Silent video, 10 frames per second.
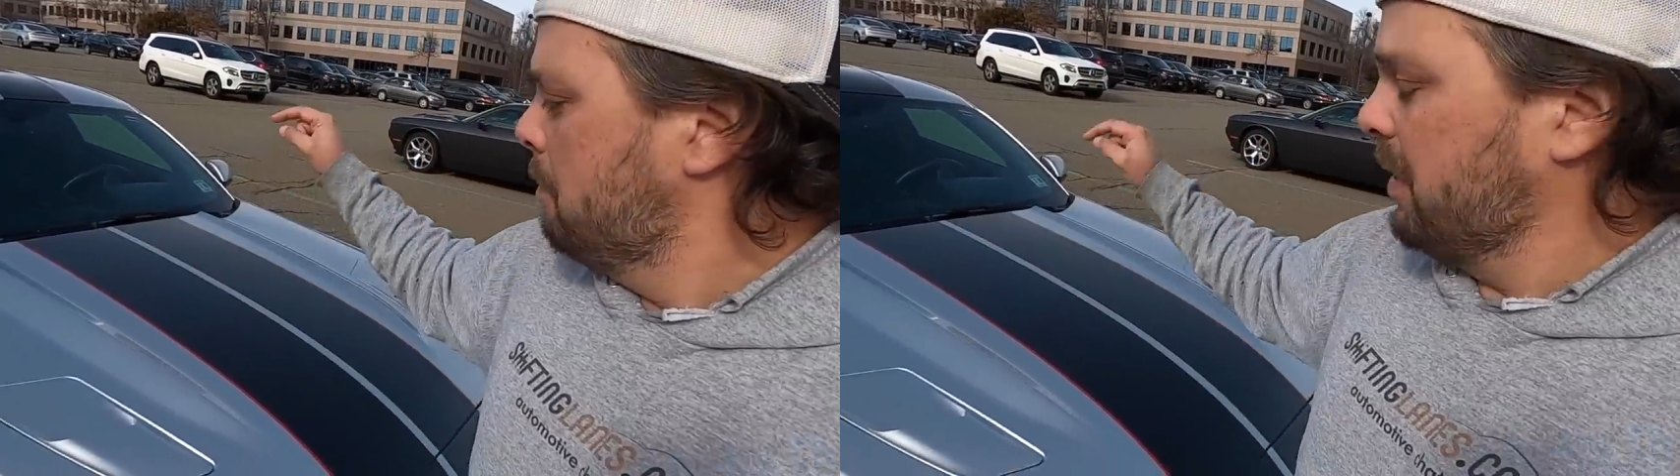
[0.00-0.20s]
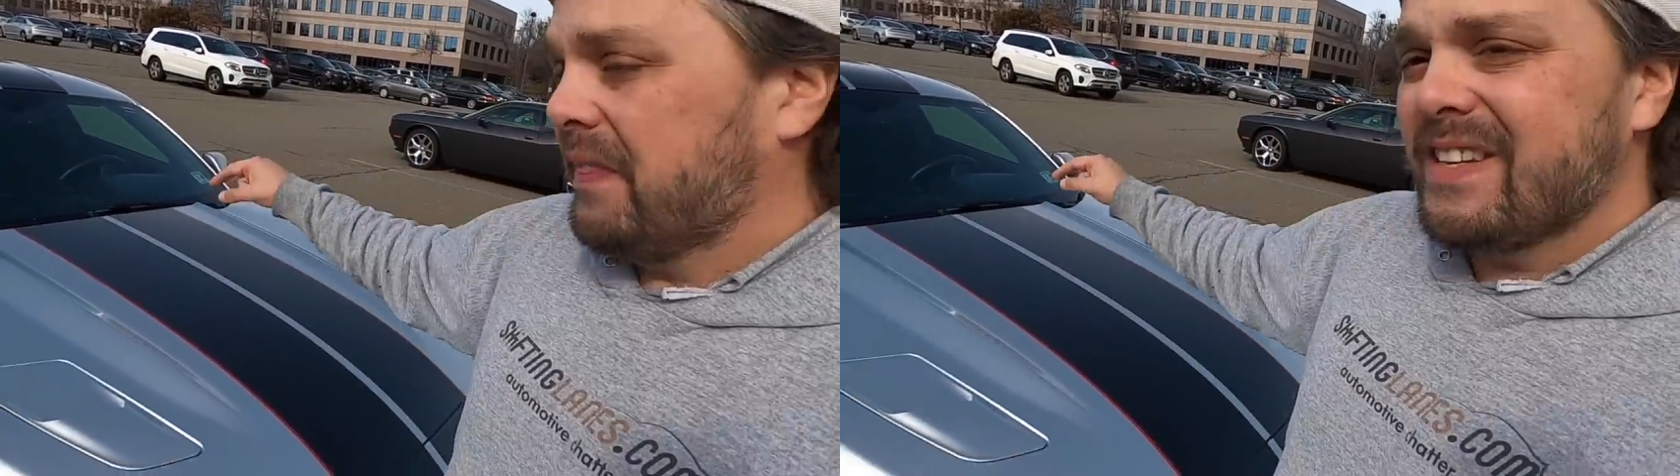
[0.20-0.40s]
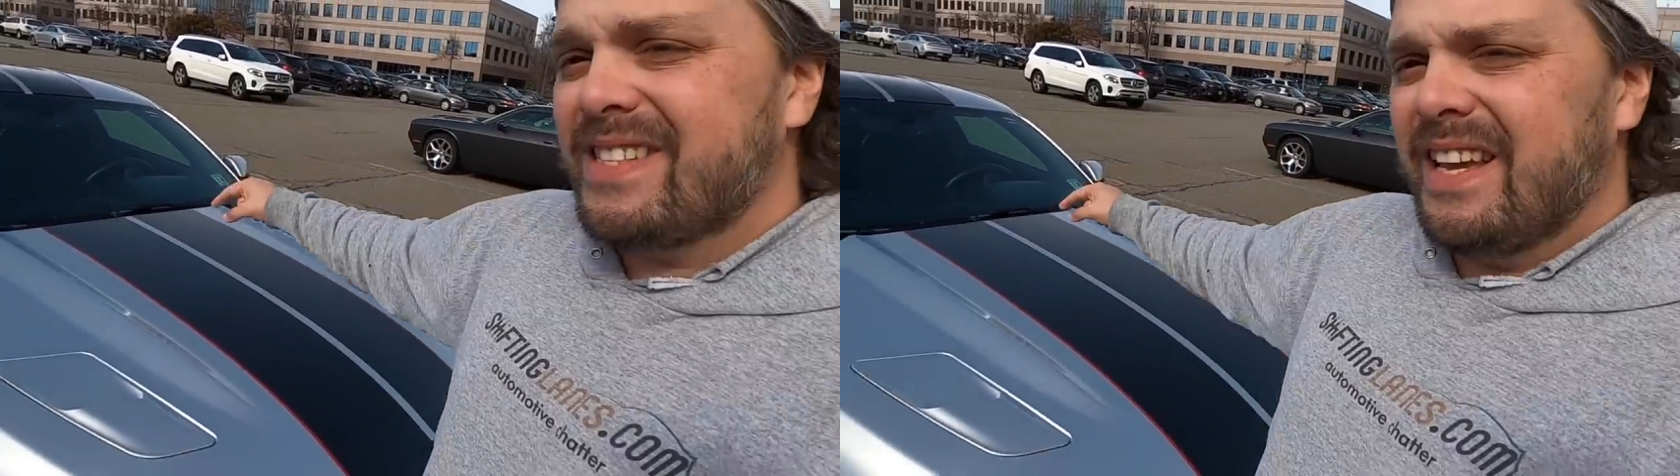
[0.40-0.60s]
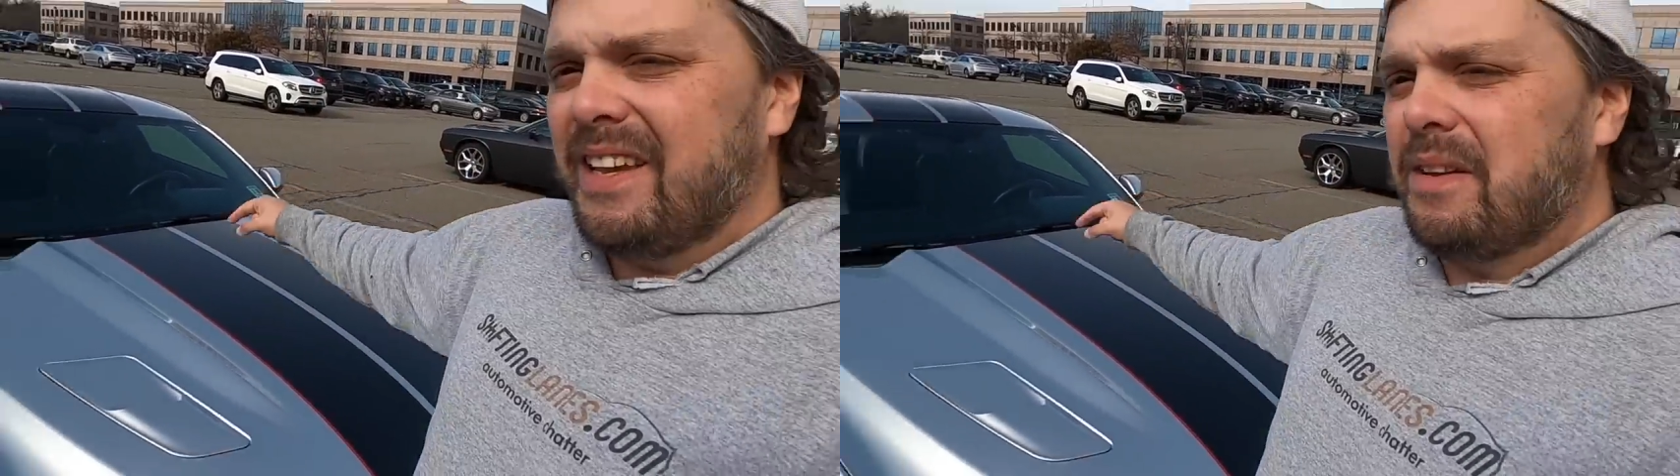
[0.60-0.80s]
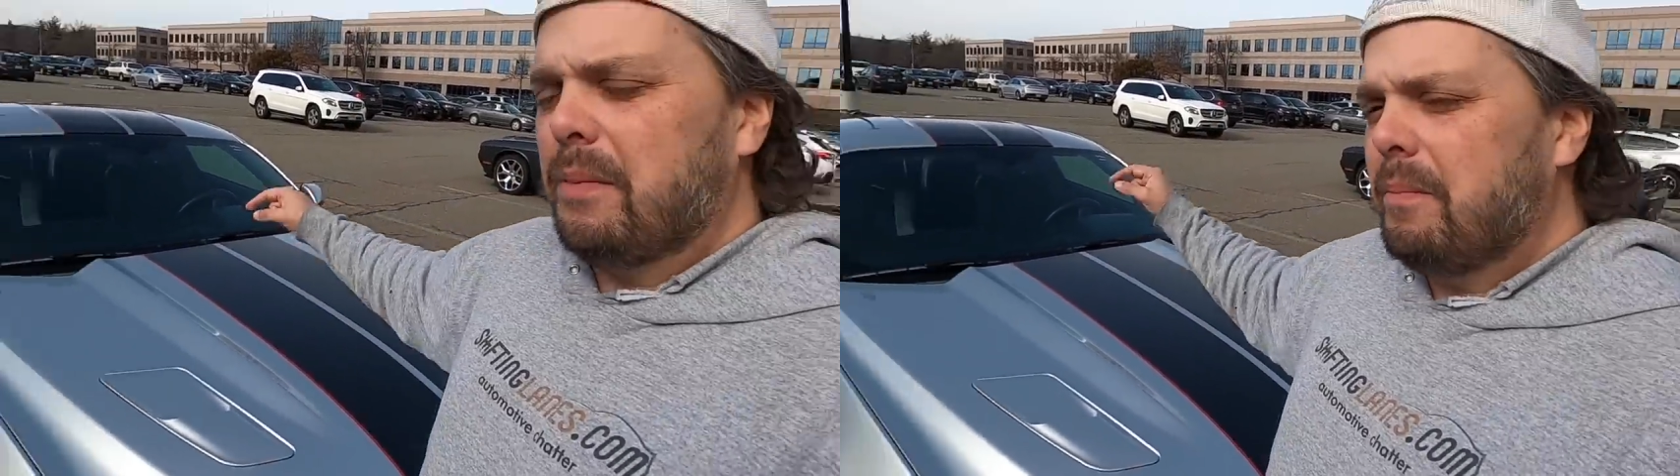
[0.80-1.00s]
but this
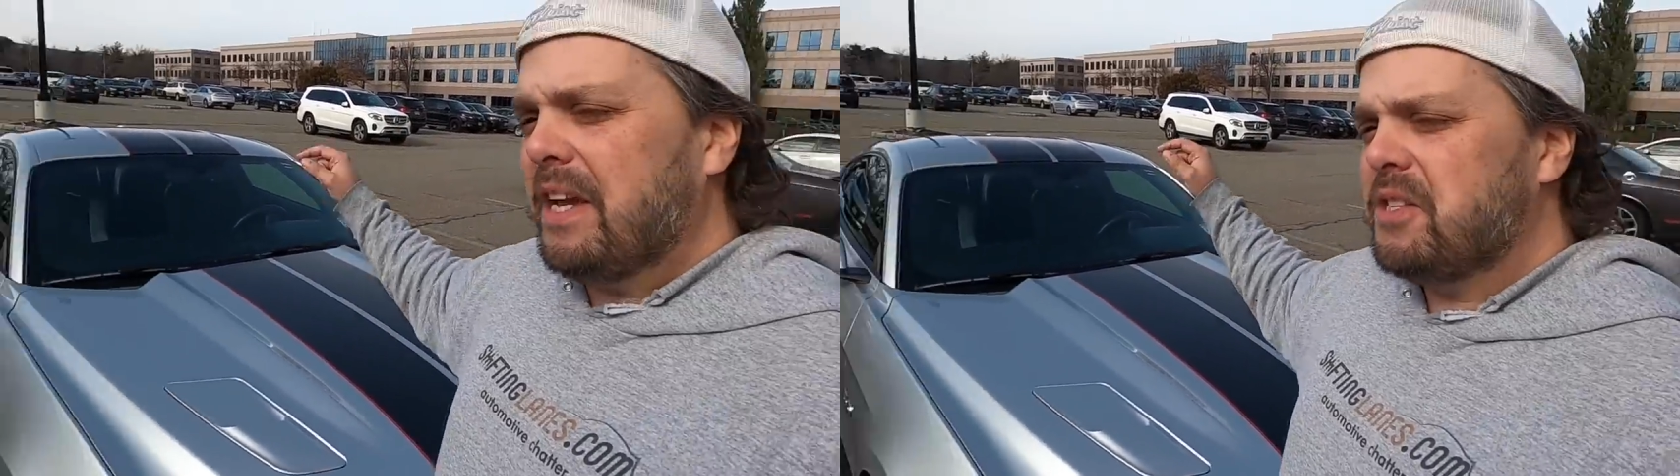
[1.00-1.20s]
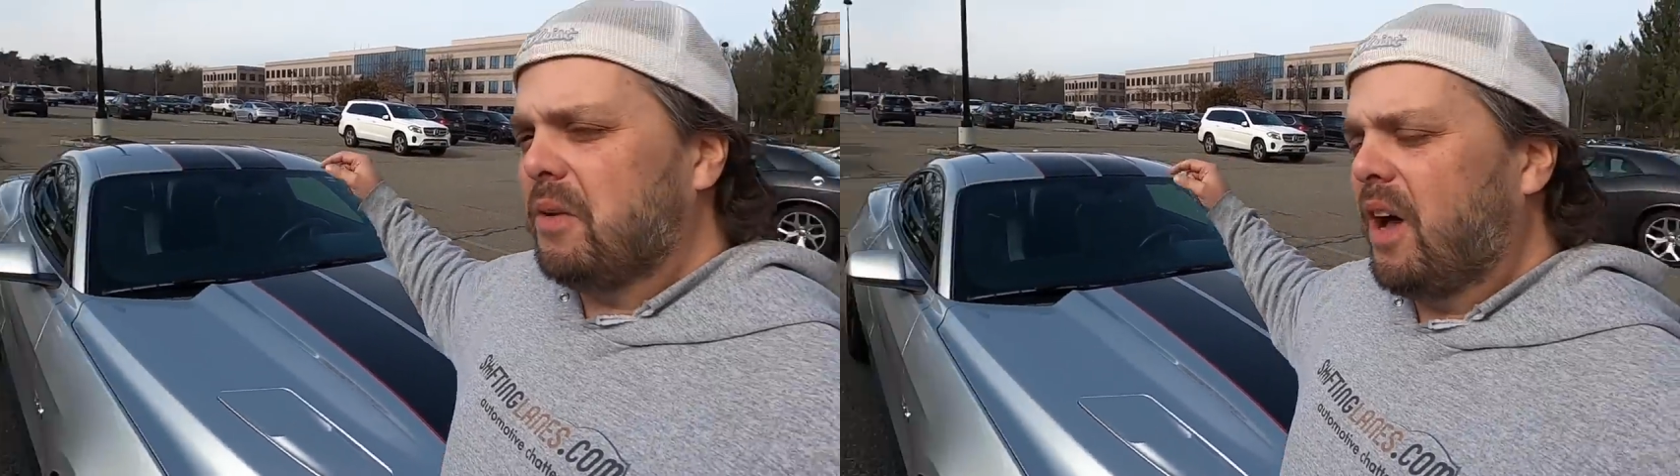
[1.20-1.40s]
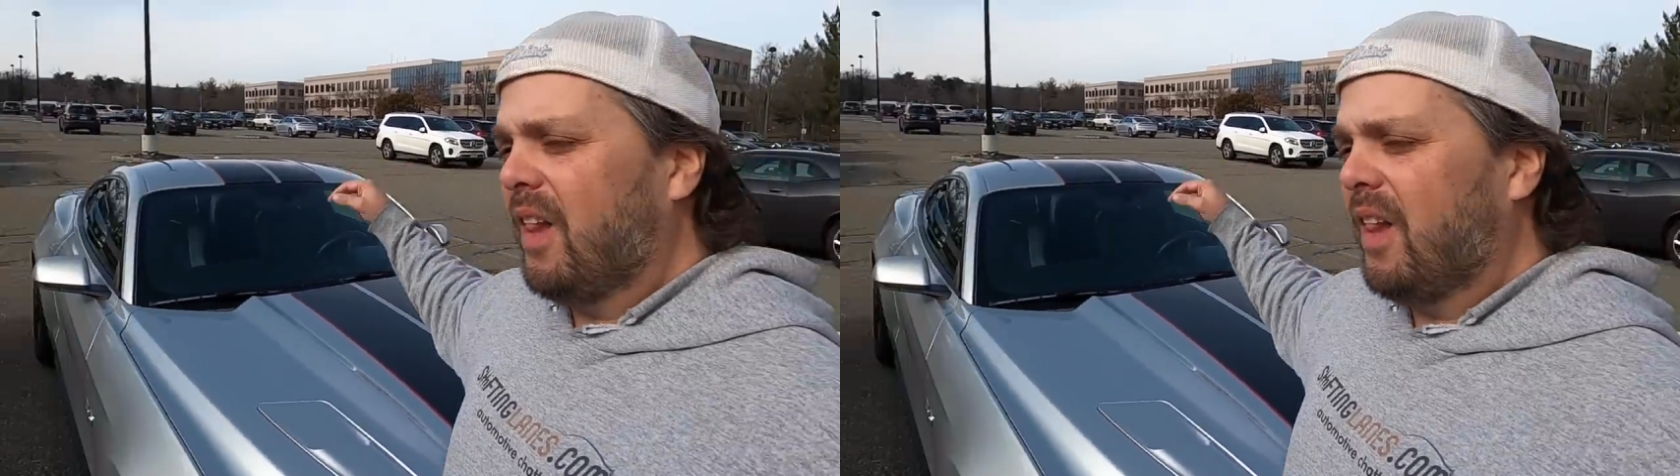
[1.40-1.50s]
thing makes